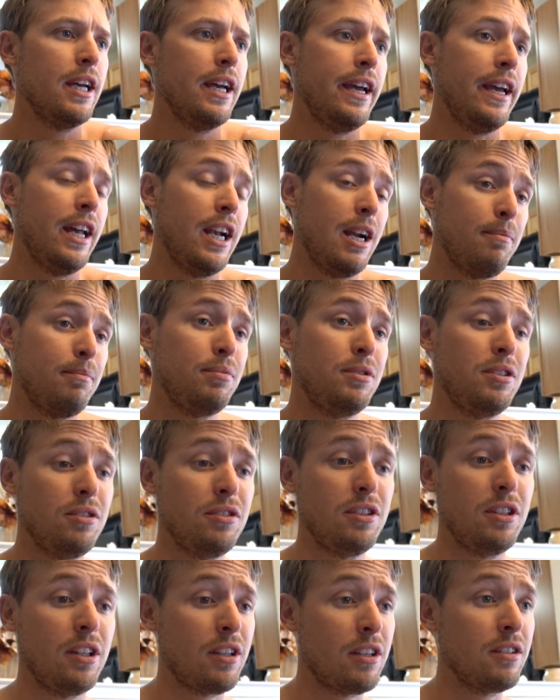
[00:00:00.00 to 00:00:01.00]
And I'm
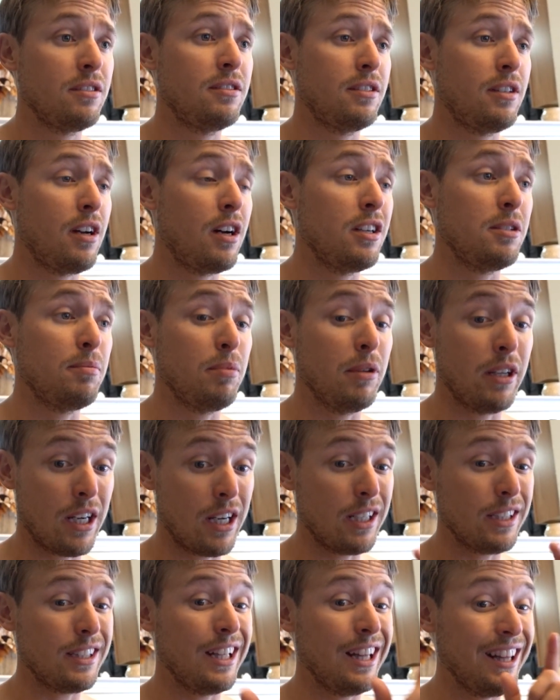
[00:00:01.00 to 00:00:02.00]
seriously contemplating.
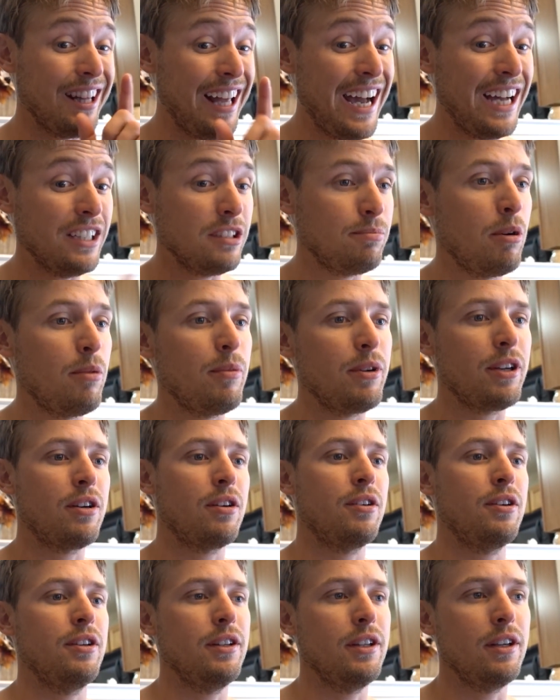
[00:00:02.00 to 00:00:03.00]
I got the last memory
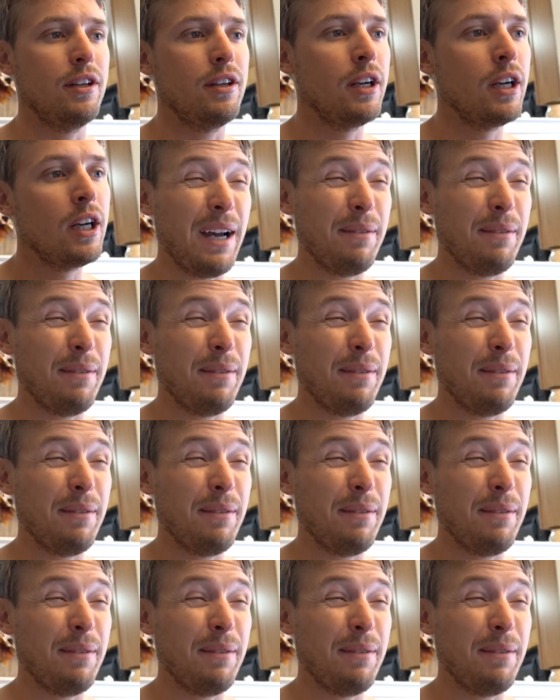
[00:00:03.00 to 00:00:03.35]
card in there.